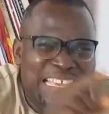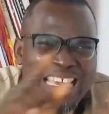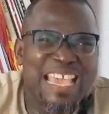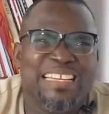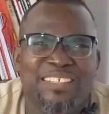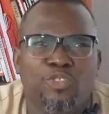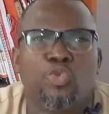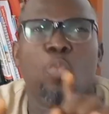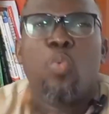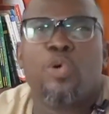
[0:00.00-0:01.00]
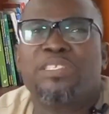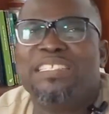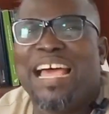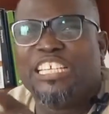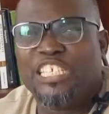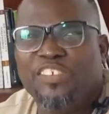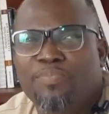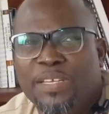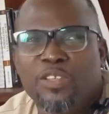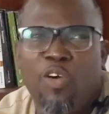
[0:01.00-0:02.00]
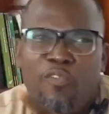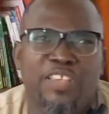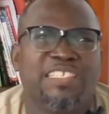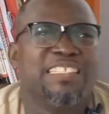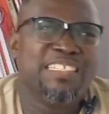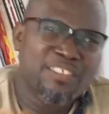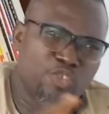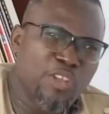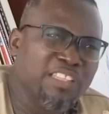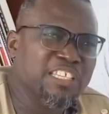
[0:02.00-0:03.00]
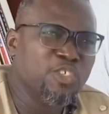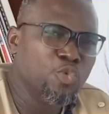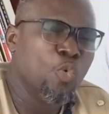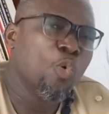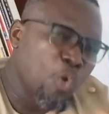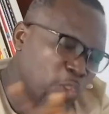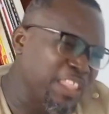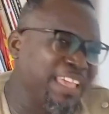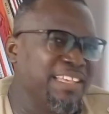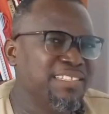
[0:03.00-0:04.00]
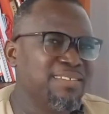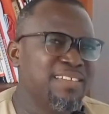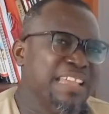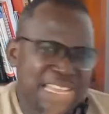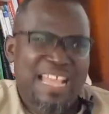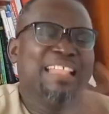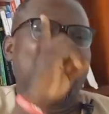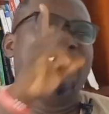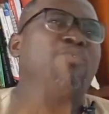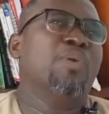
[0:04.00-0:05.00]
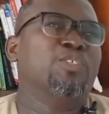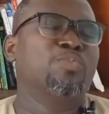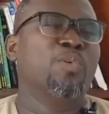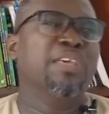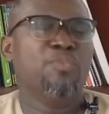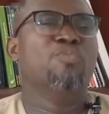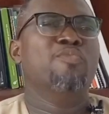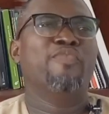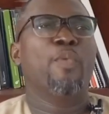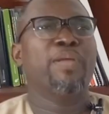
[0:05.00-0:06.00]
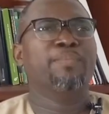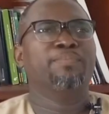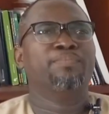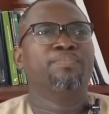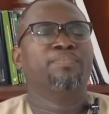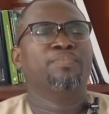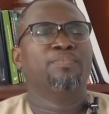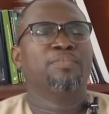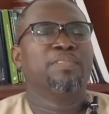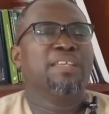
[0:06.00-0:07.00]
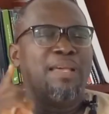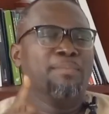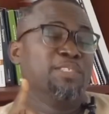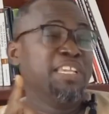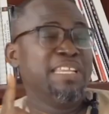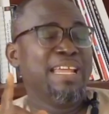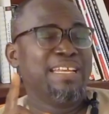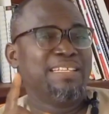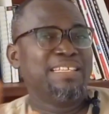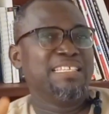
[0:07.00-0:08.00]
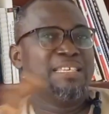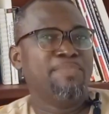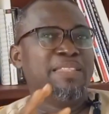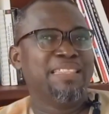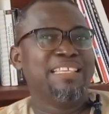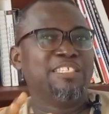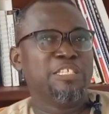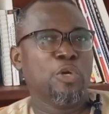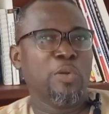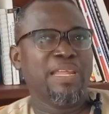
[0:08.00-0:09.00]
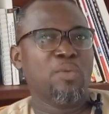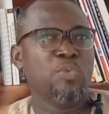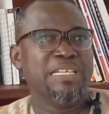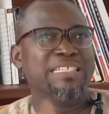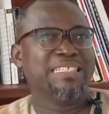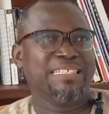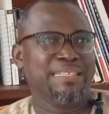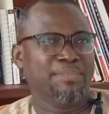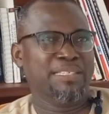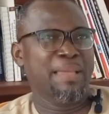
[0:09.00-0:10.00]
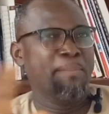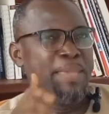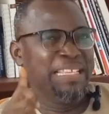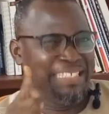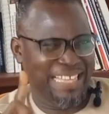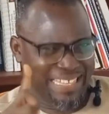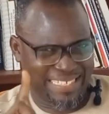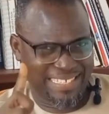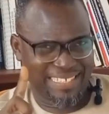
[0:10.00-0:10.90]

geared towards the achievement of a certain strategic goal or target. I'll take it once more and move forward. I'm saying that keeping things in order within systems means that